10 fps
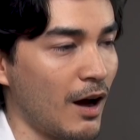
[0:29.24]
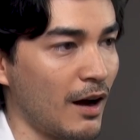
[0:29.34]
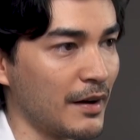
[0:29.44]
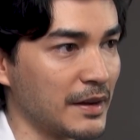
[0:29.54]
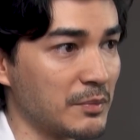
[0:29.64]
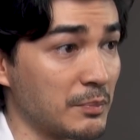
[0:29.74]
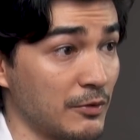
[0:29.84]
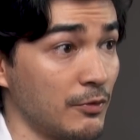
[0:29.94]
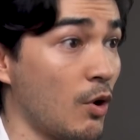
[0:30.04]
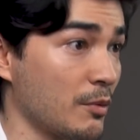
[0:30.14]
I am
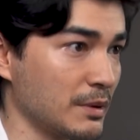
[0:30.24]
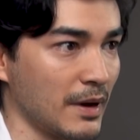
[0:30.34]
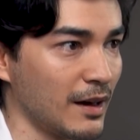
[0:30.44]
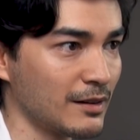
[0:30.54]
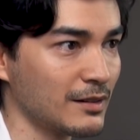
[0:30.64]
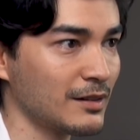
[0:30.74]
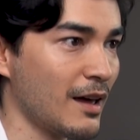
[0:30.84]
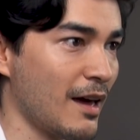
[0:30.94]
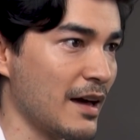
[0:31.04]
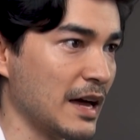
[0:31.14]
performing better
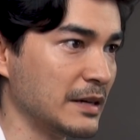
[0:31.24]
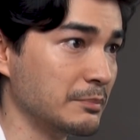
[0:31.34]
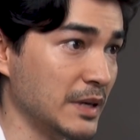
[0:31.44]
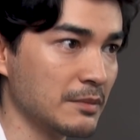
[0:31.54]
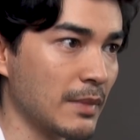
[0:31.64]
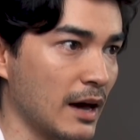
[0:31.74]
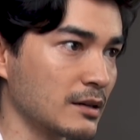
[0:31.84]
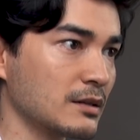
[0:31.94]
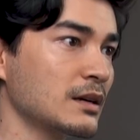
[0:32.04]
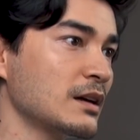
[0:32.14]
and being
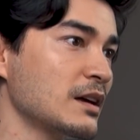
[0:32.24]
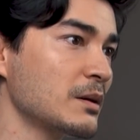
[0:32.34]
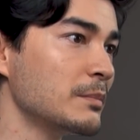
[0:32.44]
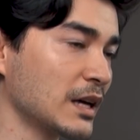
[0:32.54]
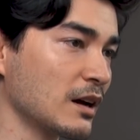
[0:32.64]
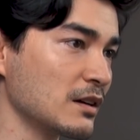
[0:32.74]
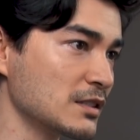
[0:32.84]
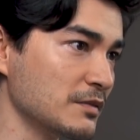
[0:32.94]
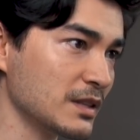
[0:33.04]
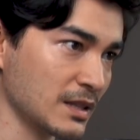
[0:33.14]
better because
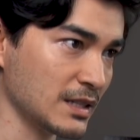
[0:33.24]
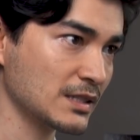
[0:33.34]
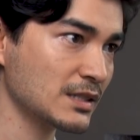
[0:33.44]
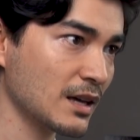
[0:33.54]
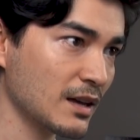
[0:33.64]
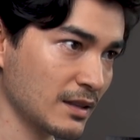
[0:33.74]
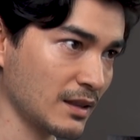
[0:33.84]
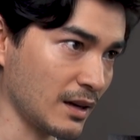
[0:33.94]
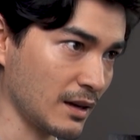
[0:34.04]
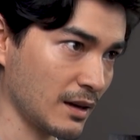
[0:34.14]
of this
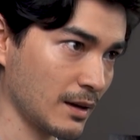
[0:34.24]
thing.